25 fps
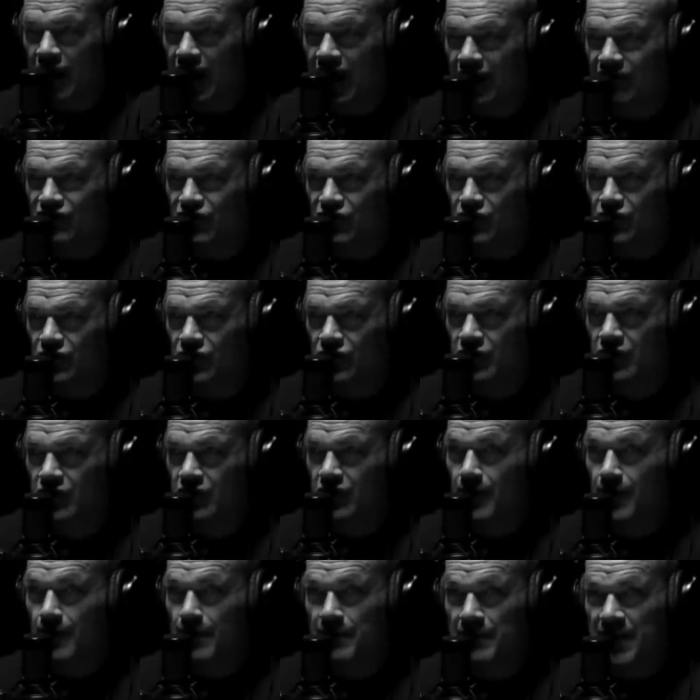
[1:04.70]
and I have to
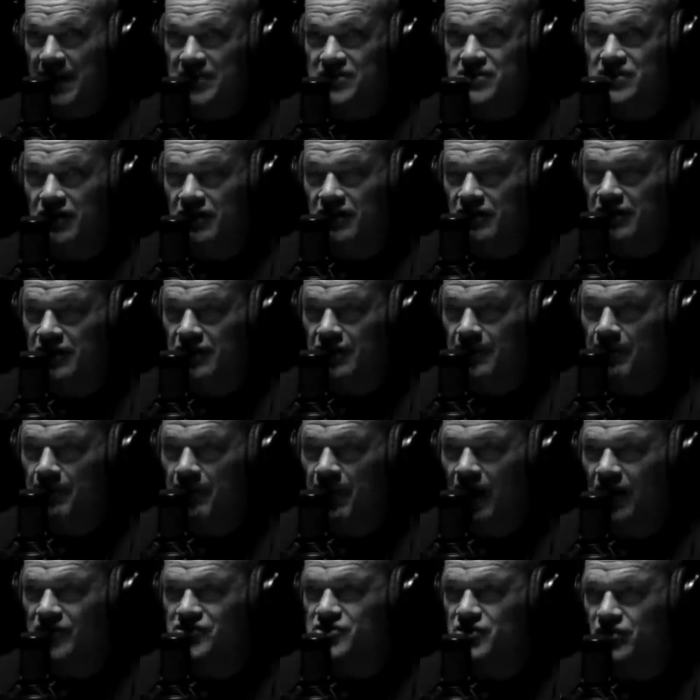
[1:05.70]
basically
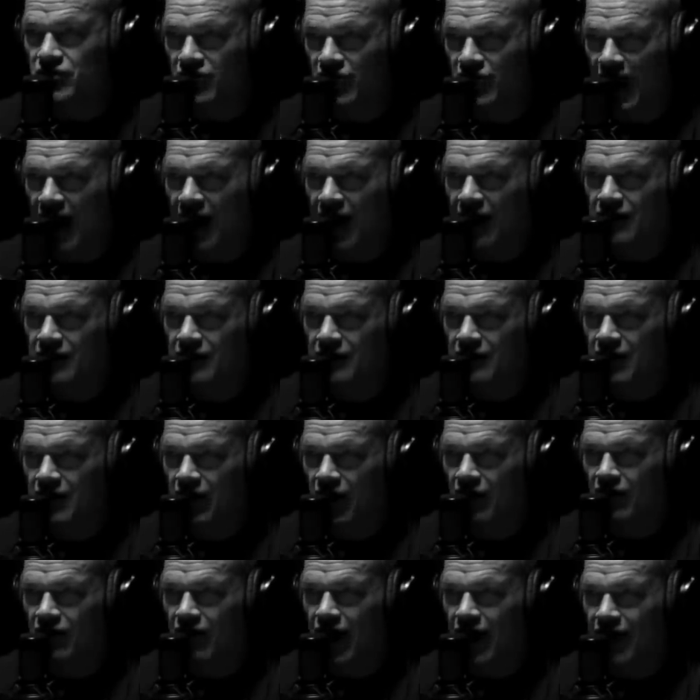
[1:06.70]
muzzle that. We've
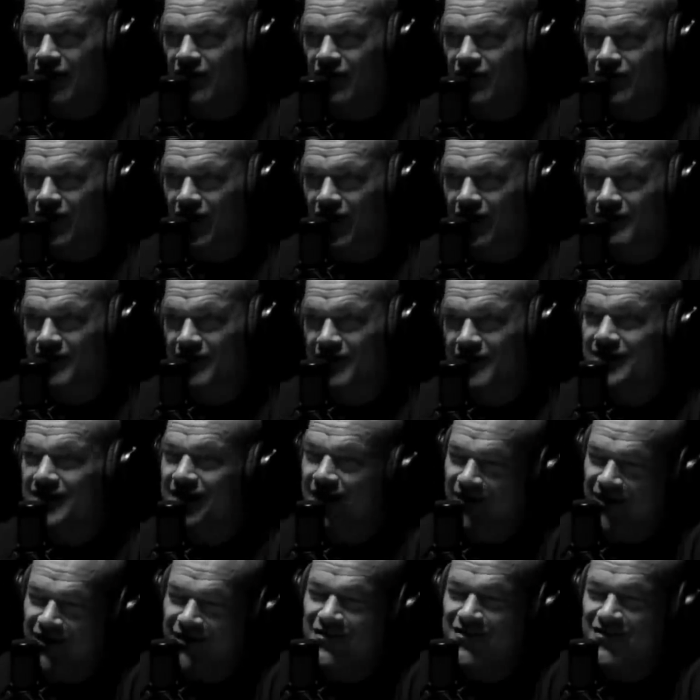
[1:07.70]
had that several time.
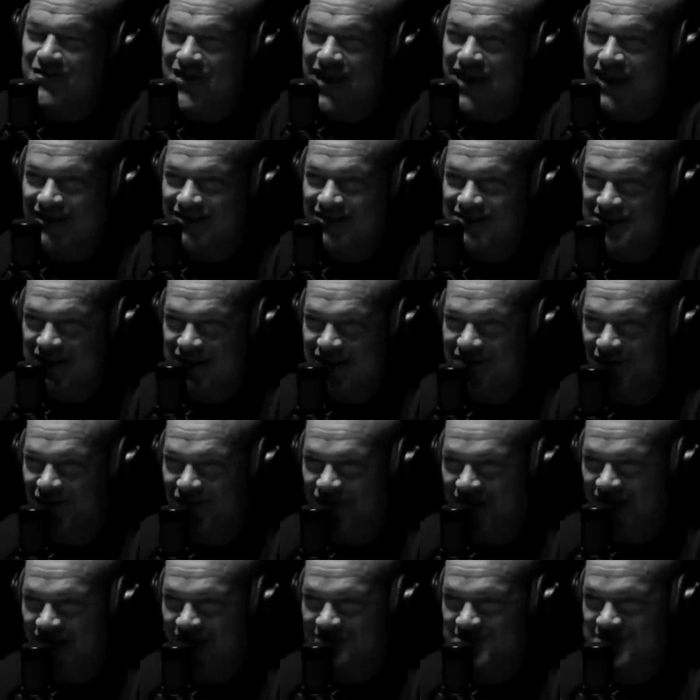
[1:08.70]
times. Yeah, we've had it
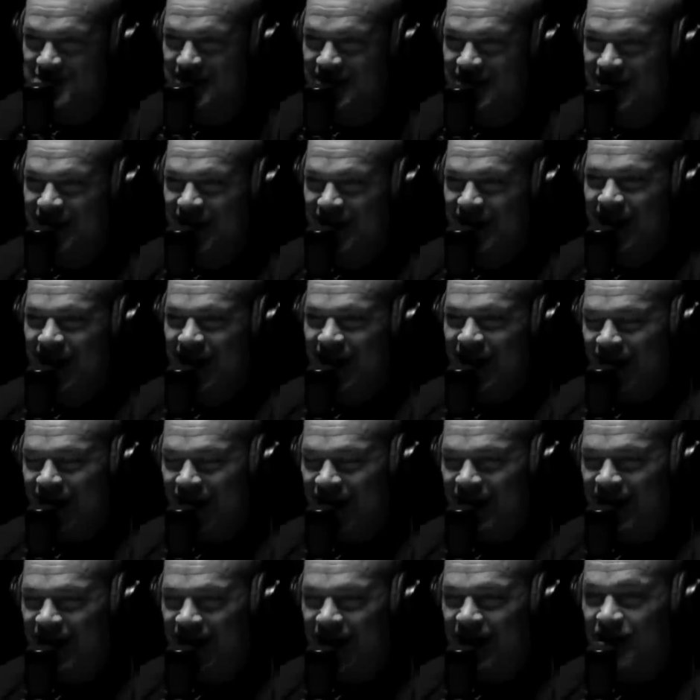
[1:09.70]
several times.
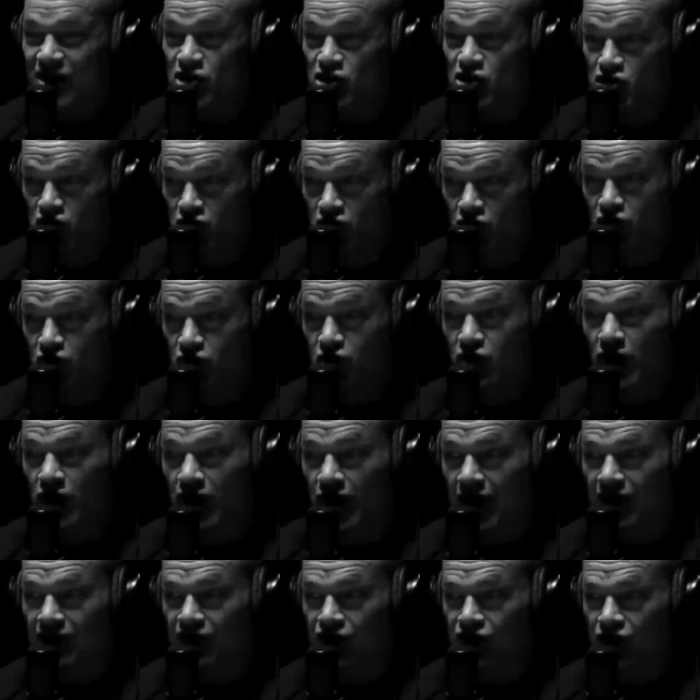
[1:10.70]
And and you
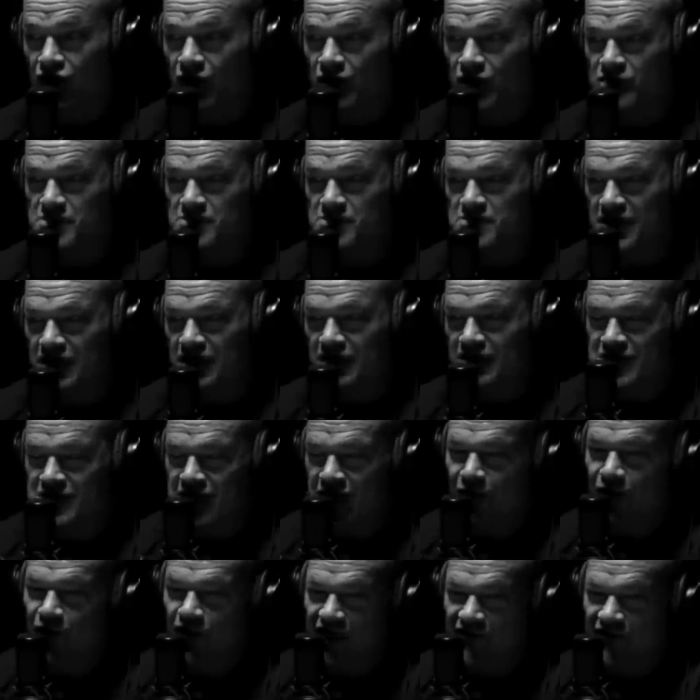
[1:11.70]
have thrown some zingers
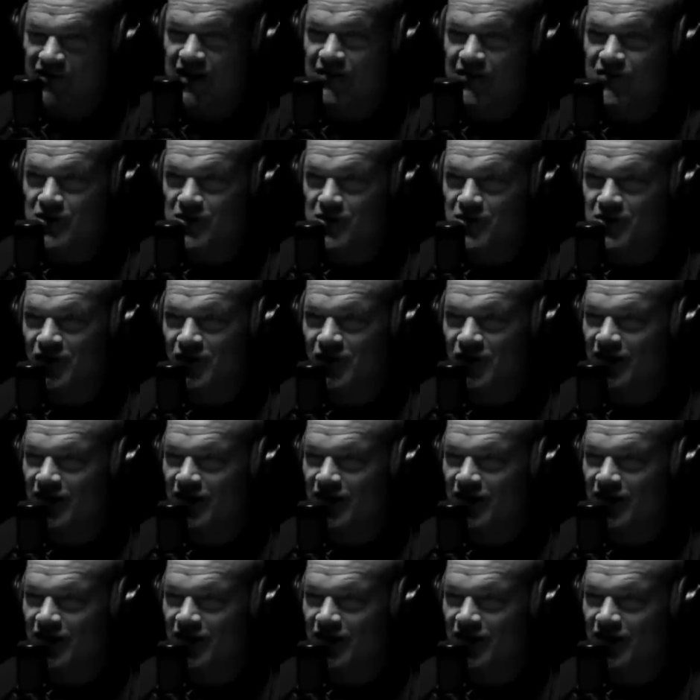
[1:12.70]
out where I've given you the